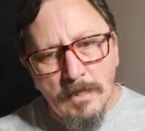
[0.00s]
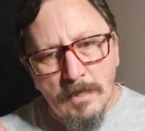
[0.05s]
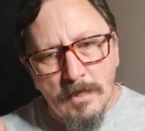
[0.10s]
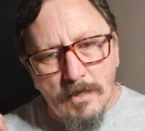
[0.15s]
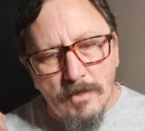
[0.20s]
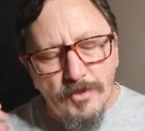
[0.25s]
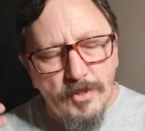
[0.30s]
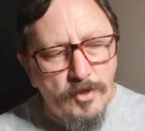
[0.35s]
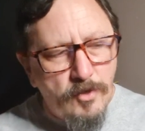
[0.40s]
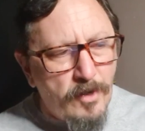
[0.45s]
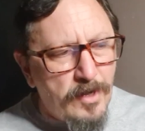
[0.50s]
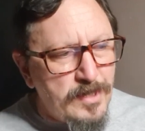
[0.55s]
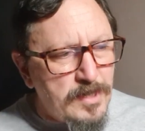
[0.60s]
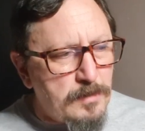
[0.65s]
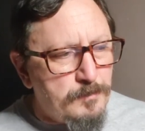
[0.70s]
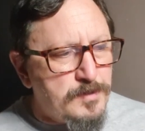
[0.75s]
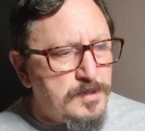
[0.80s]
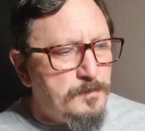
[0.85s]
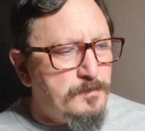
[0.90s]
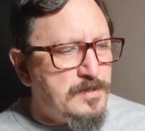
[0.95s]
the
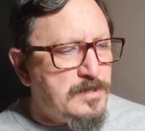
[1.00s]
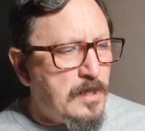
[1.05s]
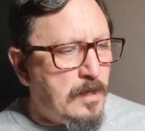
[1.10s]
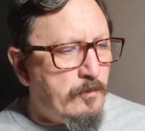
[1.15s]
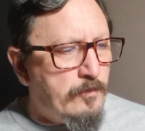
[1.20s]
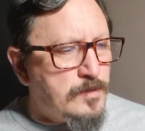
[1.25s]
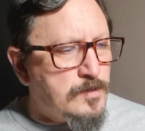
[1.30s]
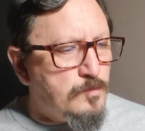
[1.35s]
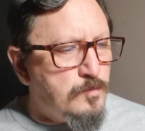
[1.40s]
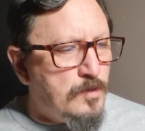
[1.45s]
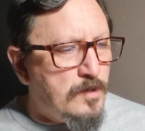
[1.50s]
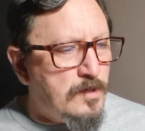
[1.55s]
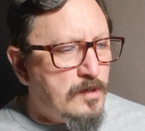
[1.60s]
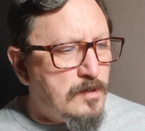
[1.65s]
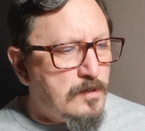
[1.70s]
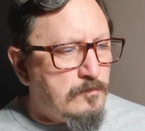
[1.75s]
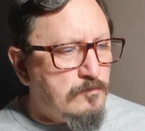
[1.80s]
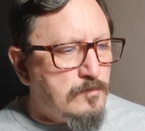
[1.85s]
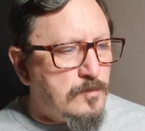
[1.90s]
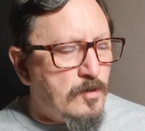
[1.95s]
lineups themselves were
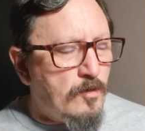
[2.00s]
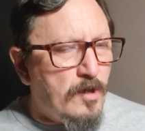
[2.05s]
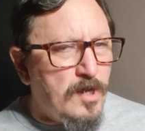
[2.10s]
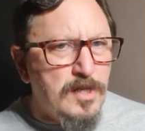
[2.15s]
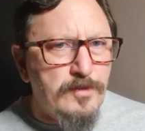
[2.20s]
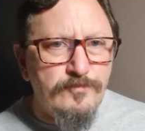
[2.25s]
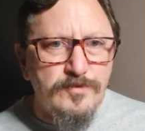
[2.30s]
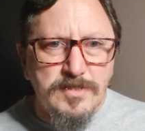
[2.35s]
kind of